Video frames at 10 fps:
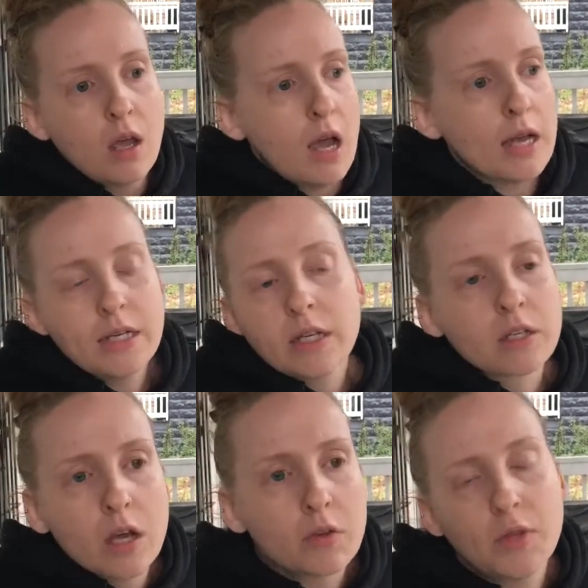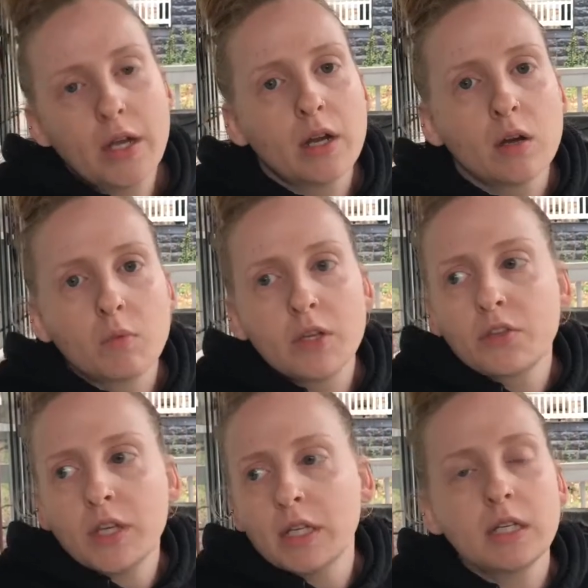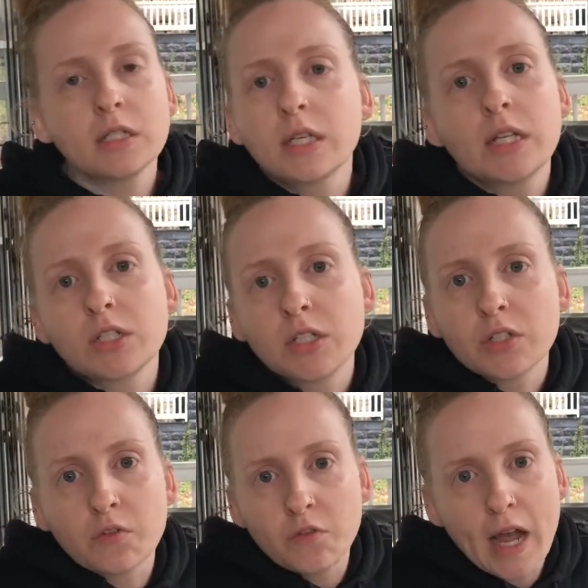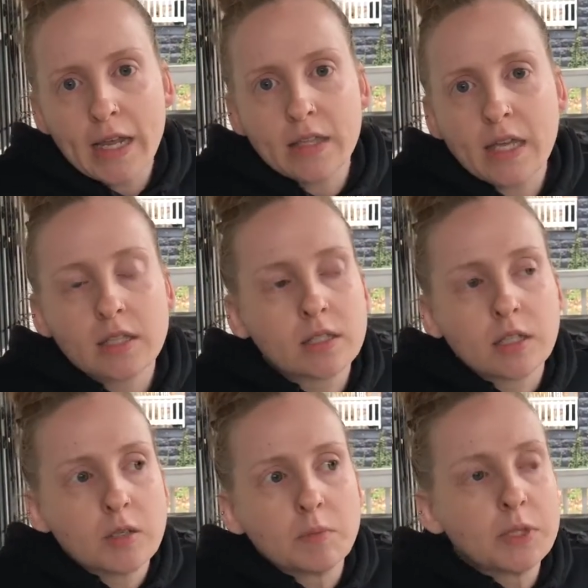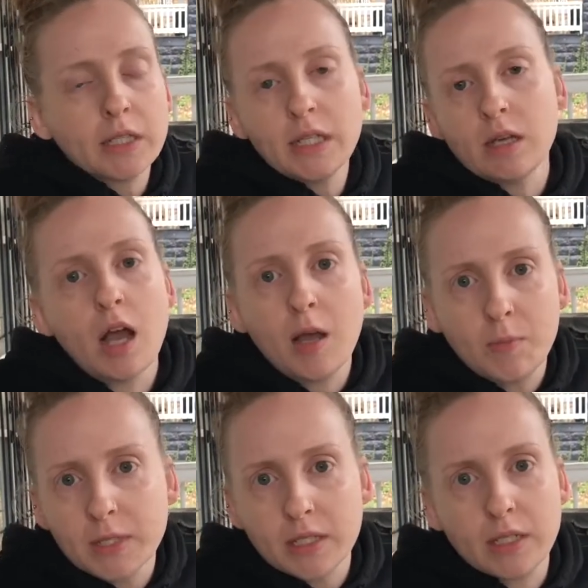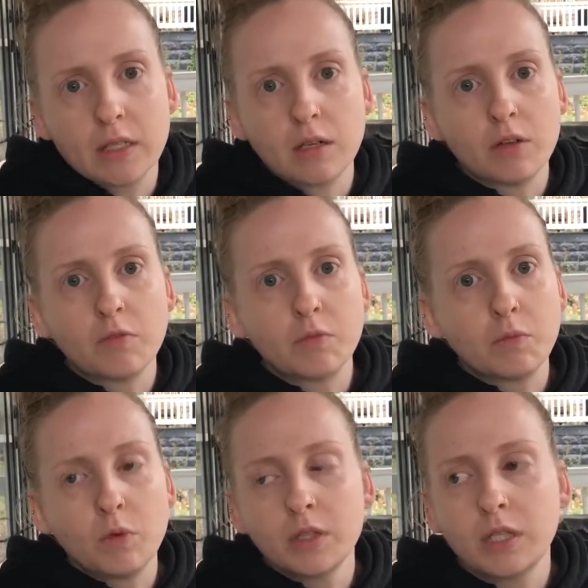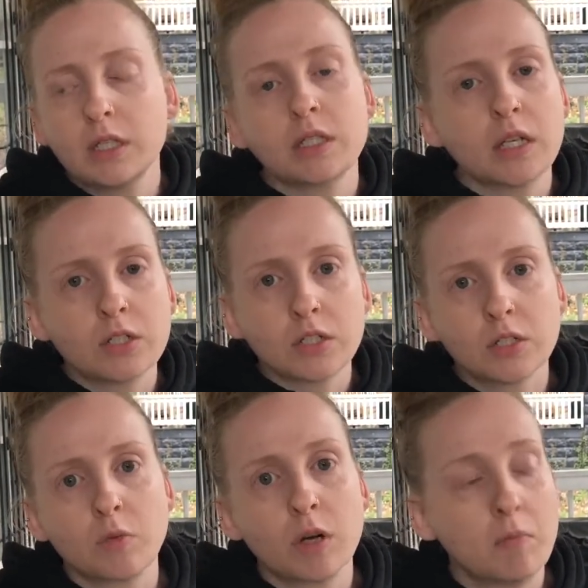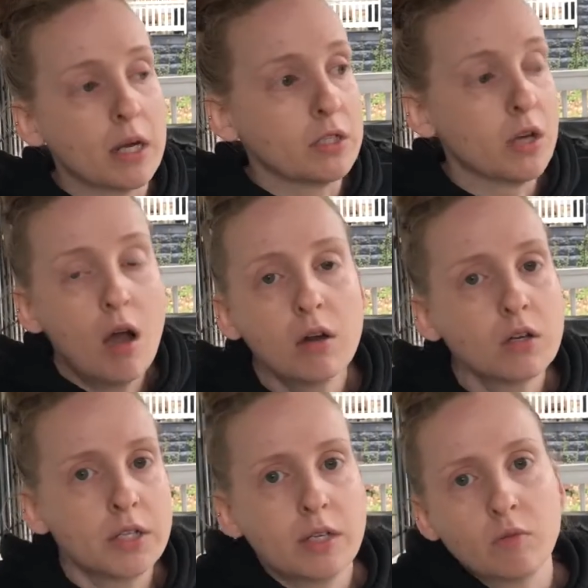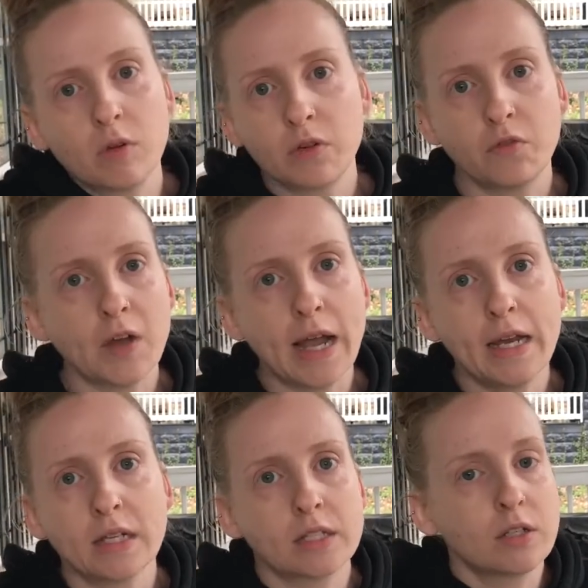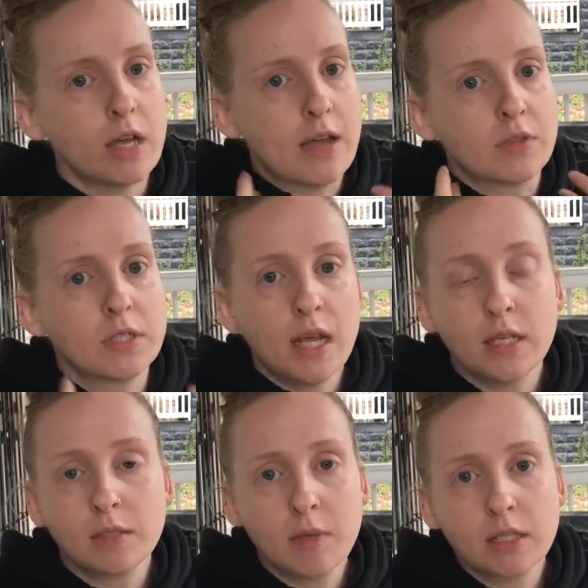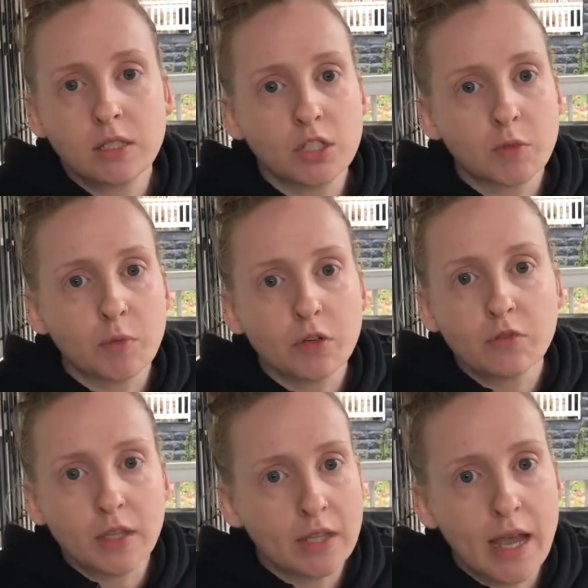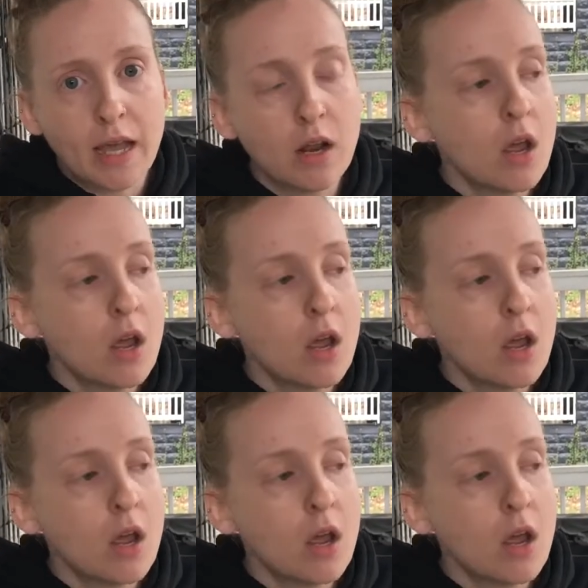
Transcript: I didn't go there with any intention to fight. That's the complete opposite of what the intentions were. My daughter didn't want to fight. I still have the text messages proving that.